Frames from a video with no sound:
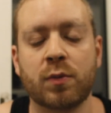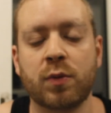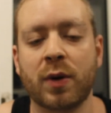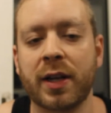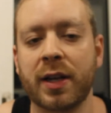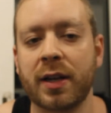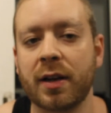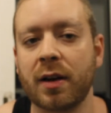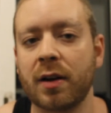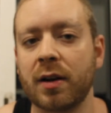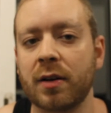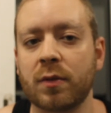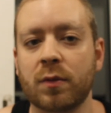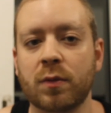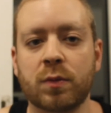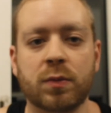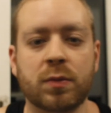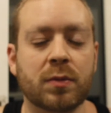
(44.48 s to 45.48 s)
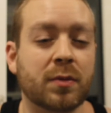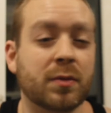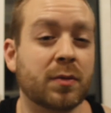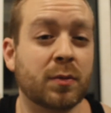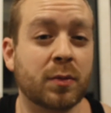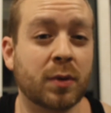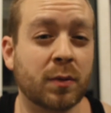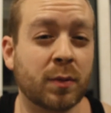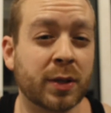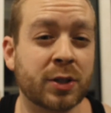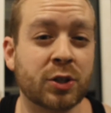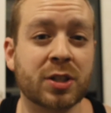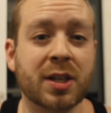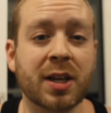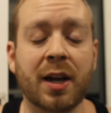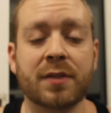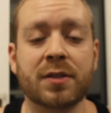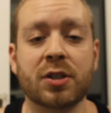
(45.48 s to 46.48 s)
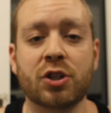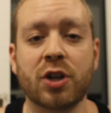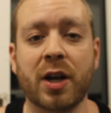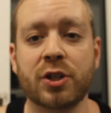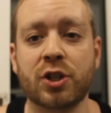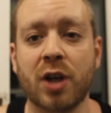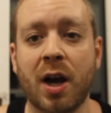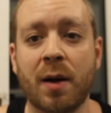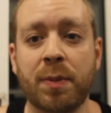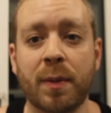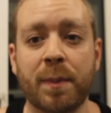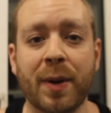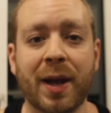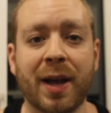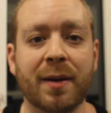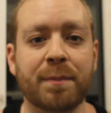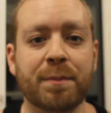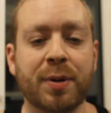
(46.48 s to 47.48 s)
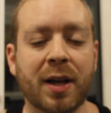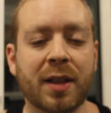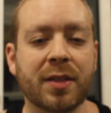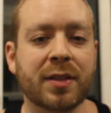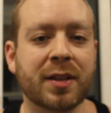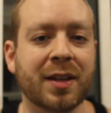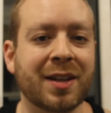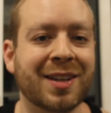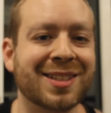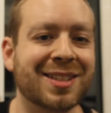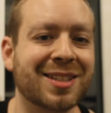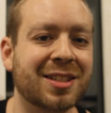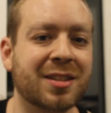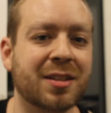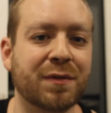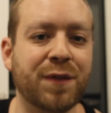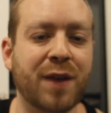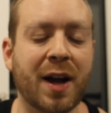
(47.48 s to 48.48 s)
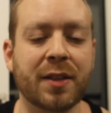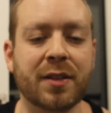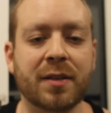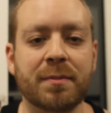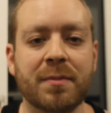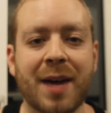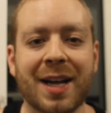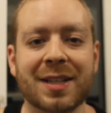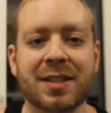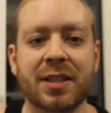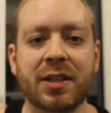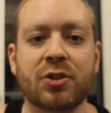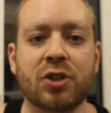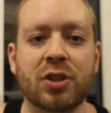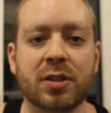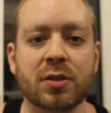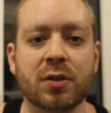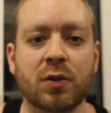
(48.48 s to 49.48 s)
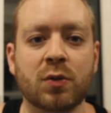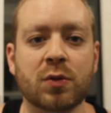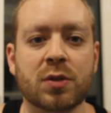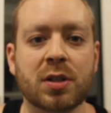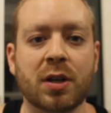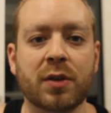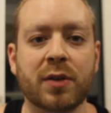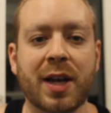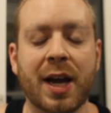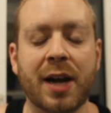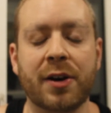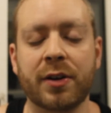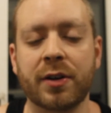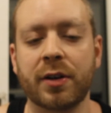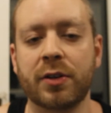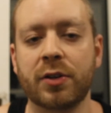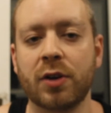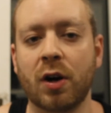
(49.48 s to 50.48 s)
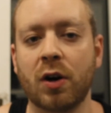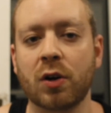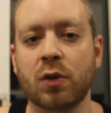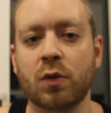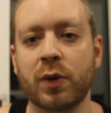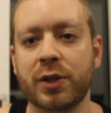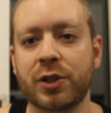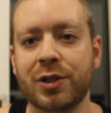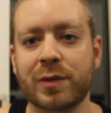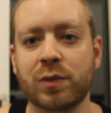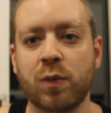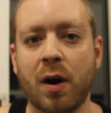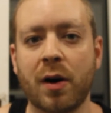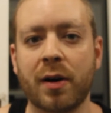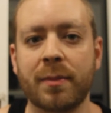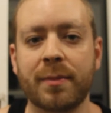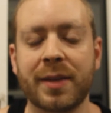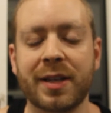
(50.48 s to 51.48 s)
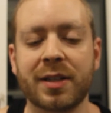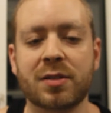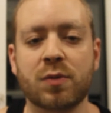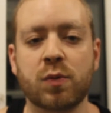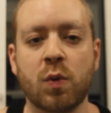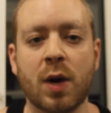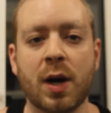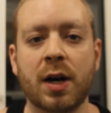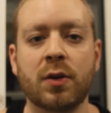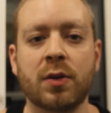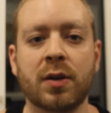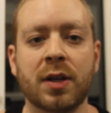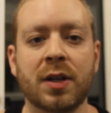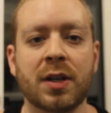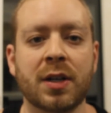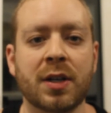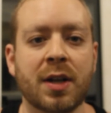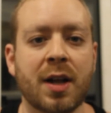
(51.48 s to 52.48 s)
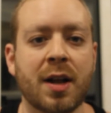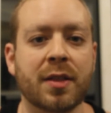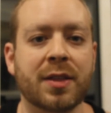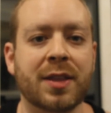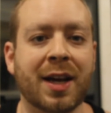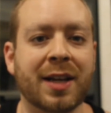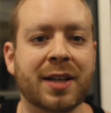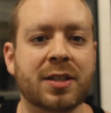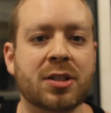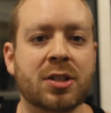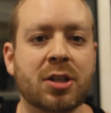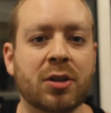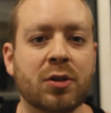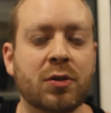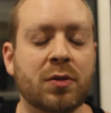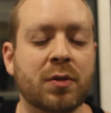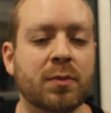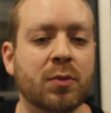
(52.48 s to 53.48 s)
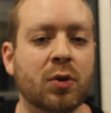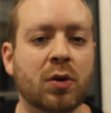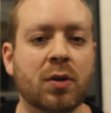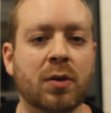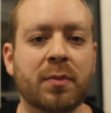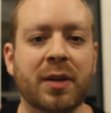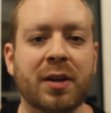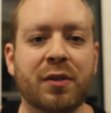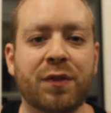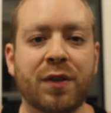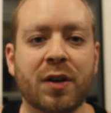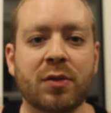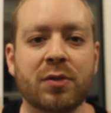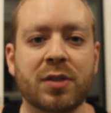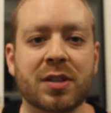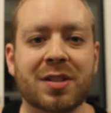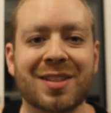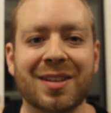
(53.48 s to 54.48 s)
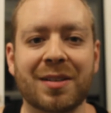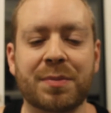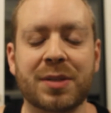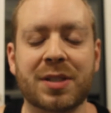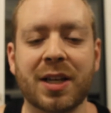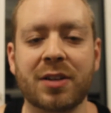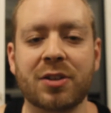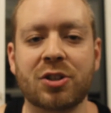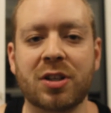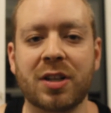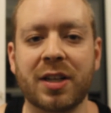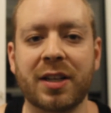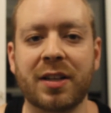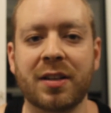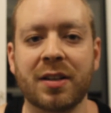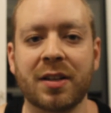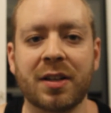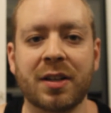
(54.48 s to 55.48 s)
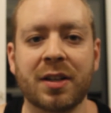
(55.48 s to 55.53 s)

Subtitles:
We're just going to have to change it up a bit. But it's the fact that Matic is also carrying a knock, which is worrying me as well. That is two more midfielders that are potentially